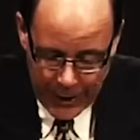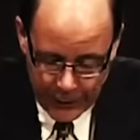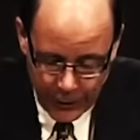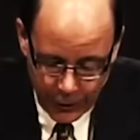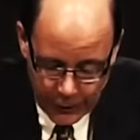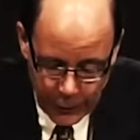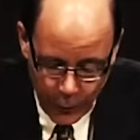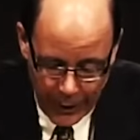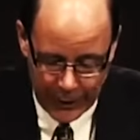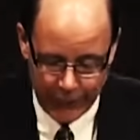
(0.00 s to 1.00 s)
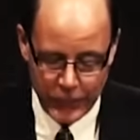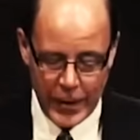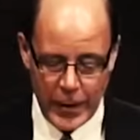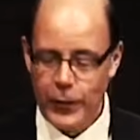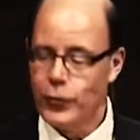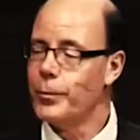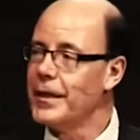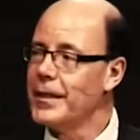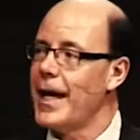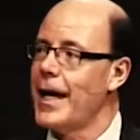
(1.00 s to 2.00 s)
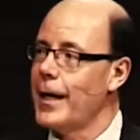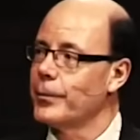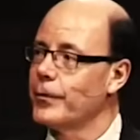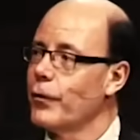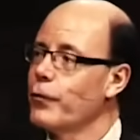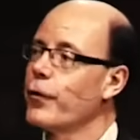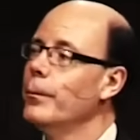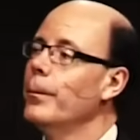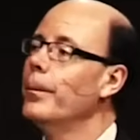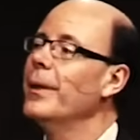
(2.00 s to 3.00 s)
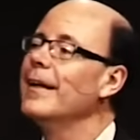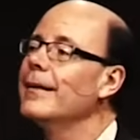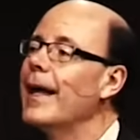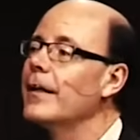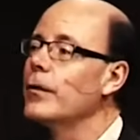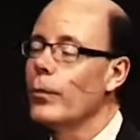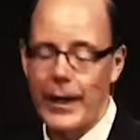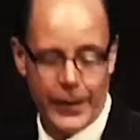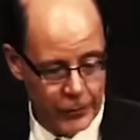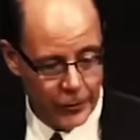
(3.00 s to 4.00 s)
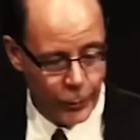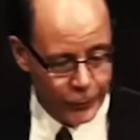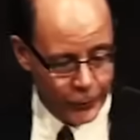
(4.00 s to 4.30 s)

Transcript: And the only way to be kept from being led away. Look what